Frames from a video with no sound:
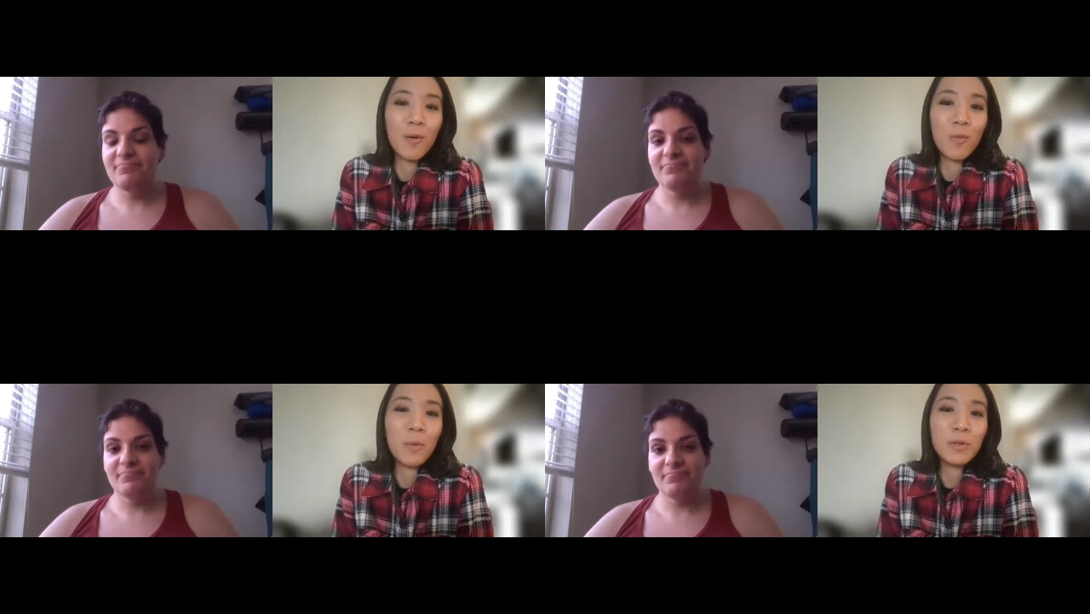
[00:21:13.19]

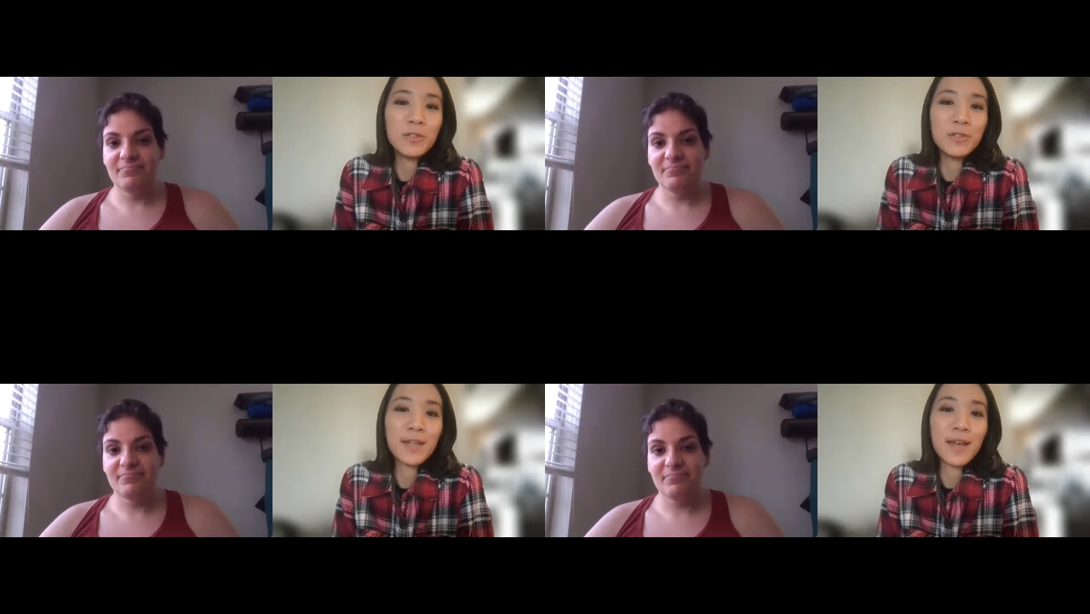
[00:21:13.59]
Speaker 1: what would
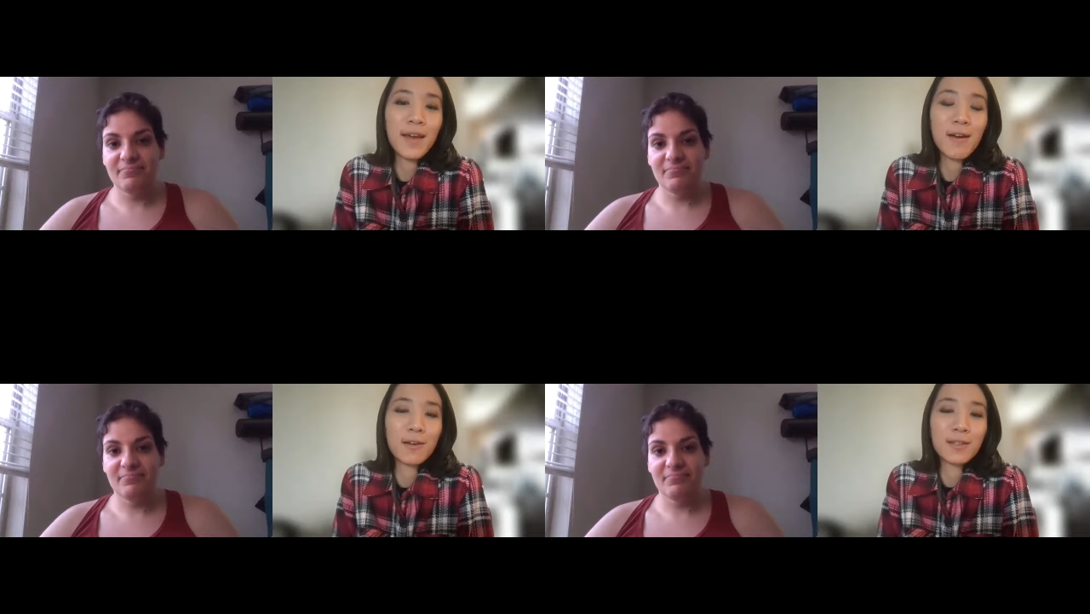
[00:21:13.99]
you
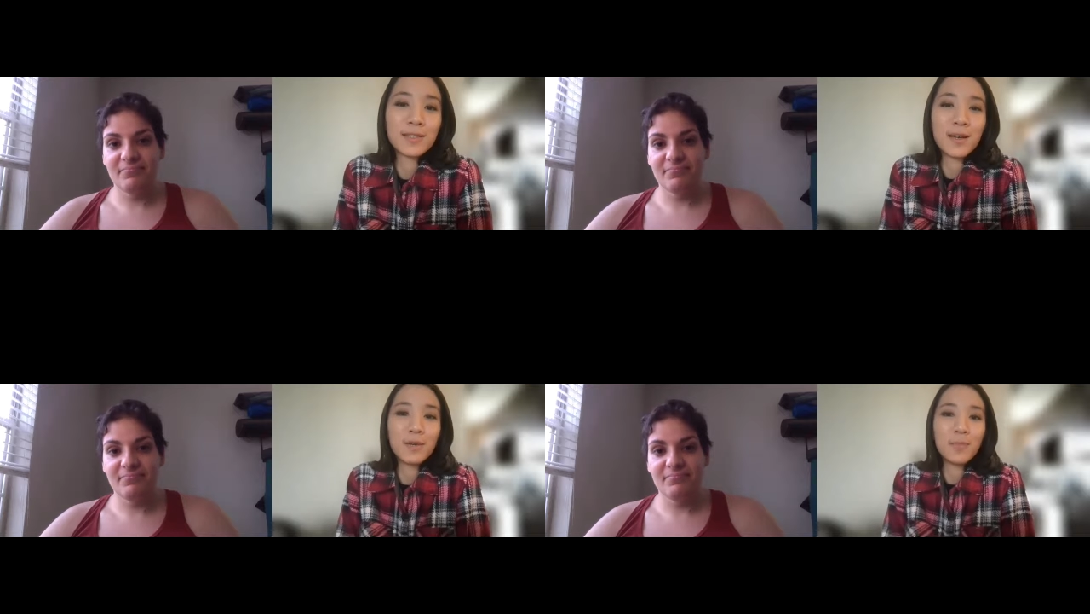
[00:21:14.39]
say are
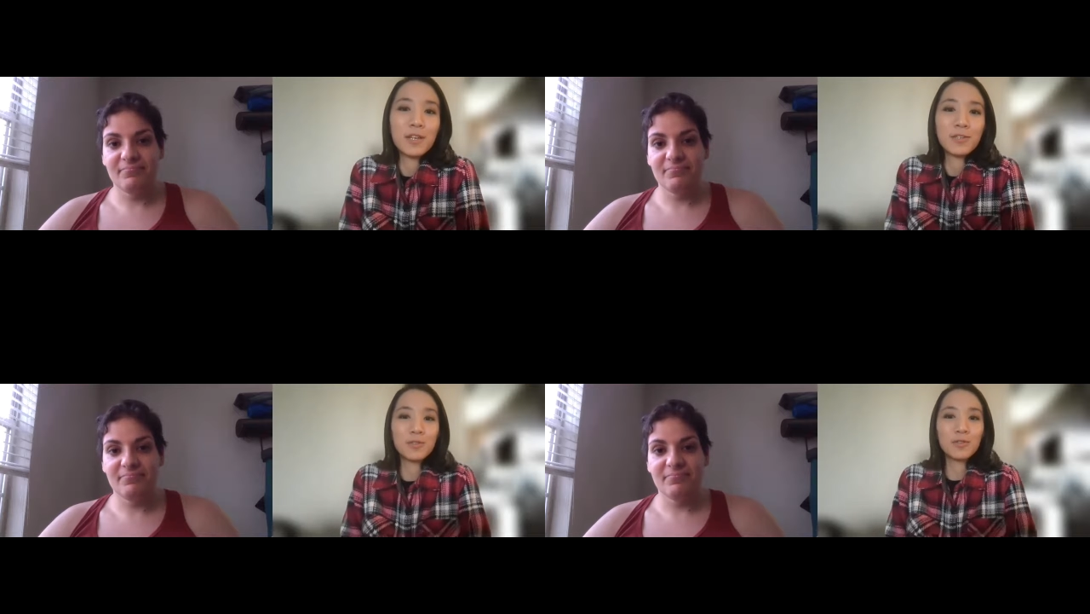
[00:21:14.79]
some
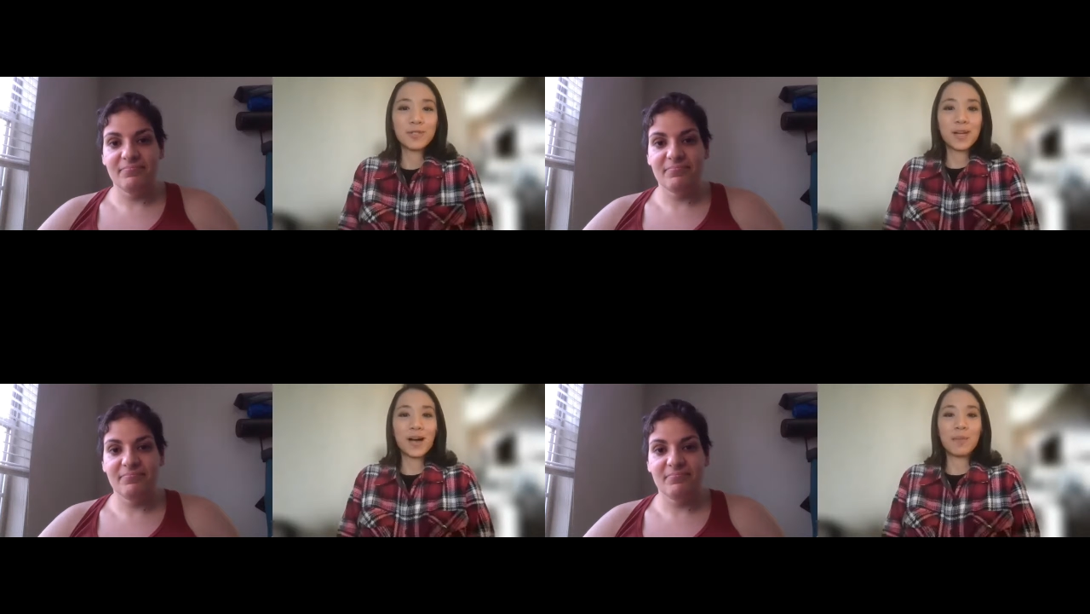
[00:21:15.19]
issues
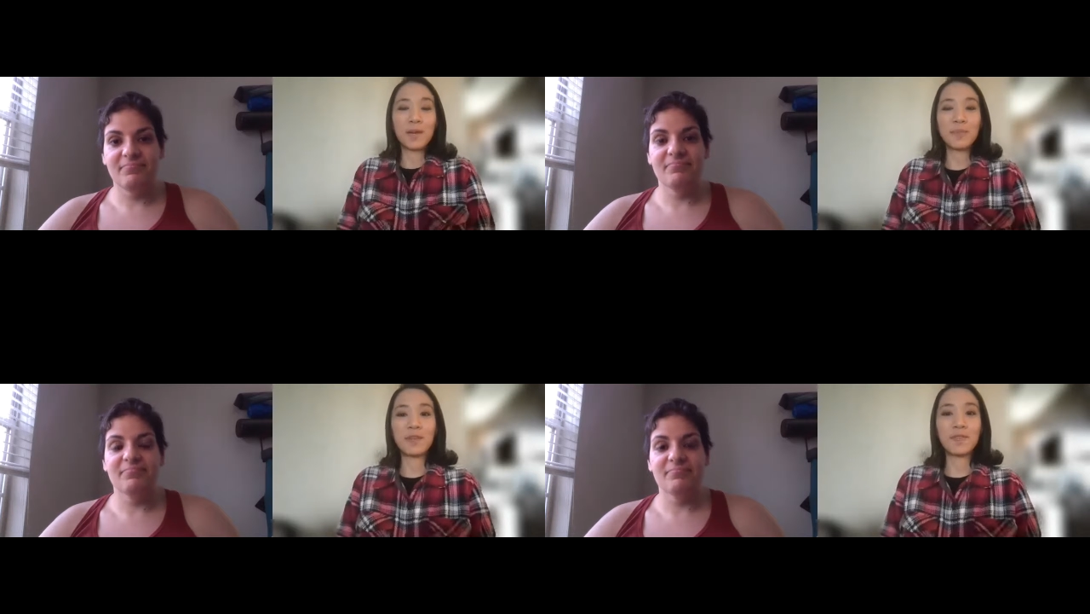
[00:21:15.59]
that
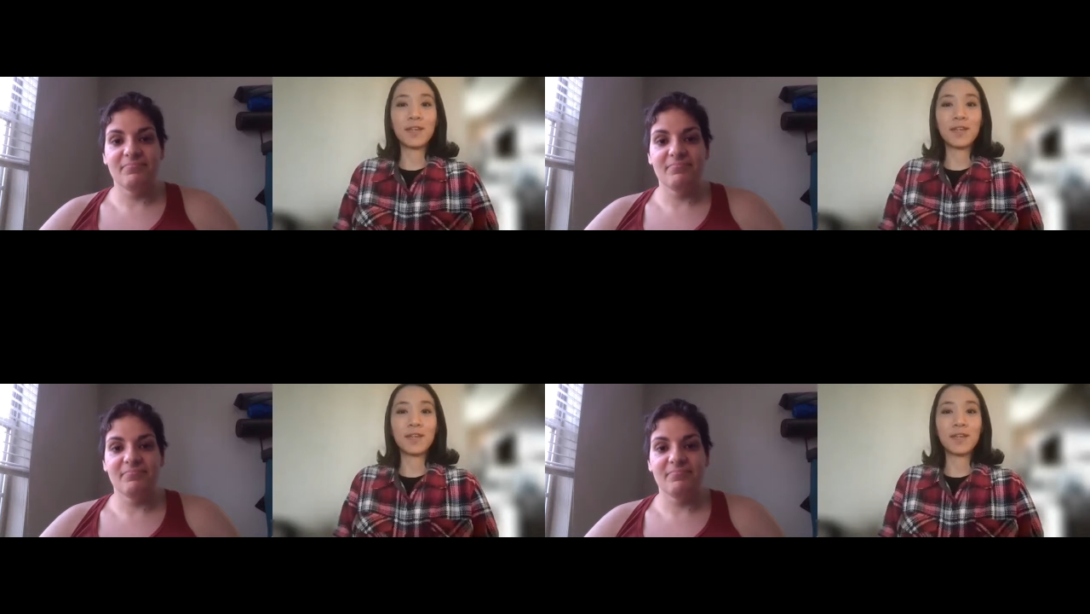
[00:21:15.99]
may be